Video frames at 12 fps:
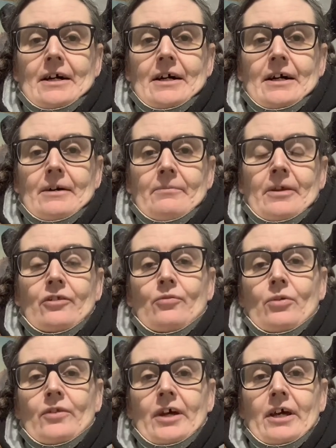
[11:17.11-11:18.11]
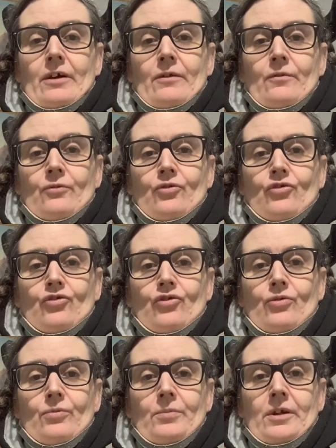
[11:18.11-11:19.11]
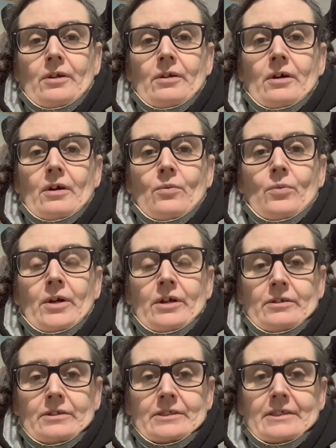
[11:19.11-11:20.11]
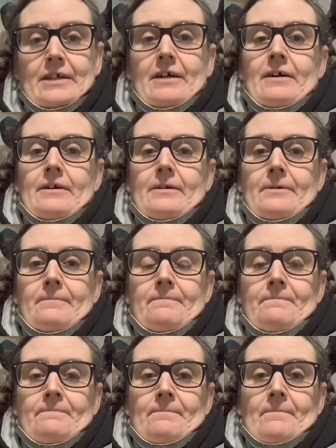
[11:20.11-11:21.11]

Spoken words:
that's why they have tubey awareness, and